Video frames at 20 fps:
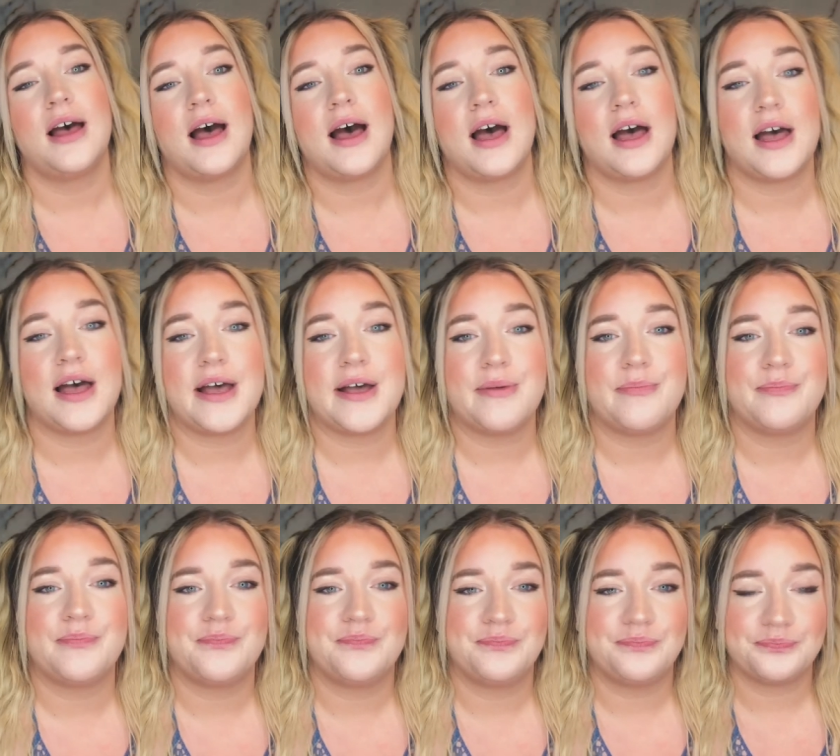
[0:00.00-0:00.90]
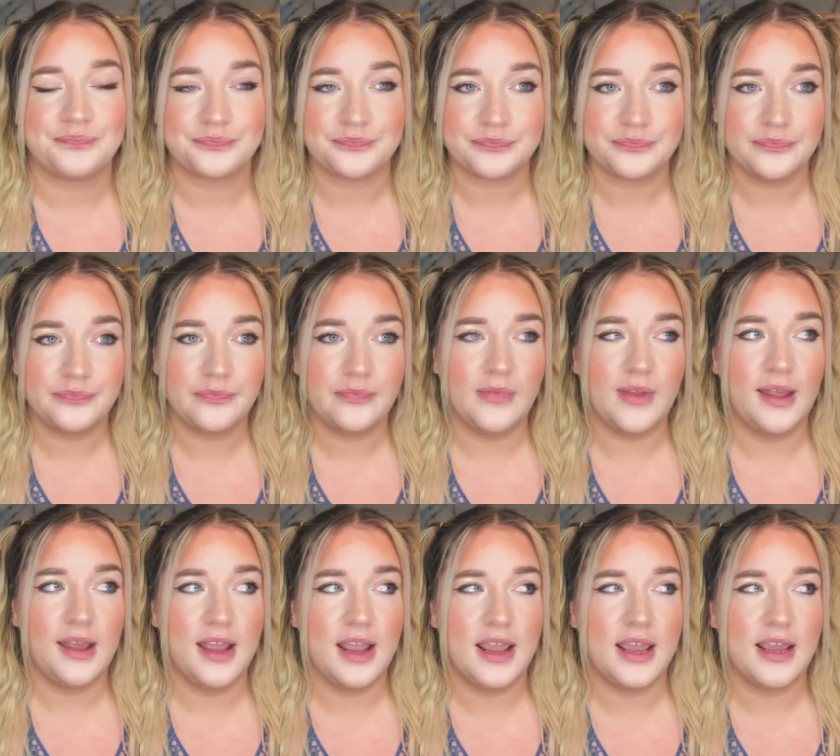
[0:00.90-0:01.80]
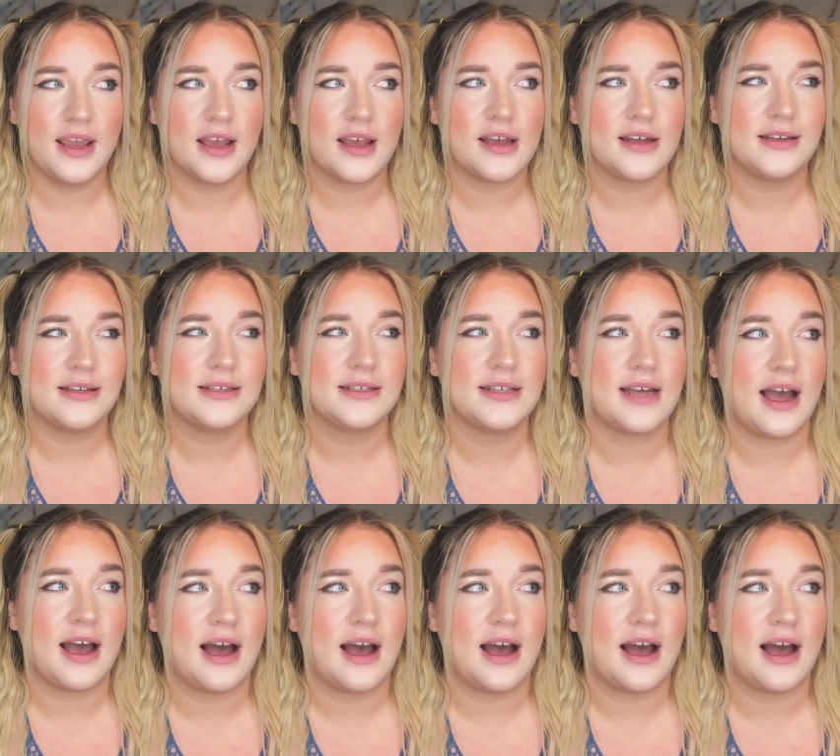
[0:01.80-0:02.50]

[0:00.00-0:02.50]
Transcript: Um, and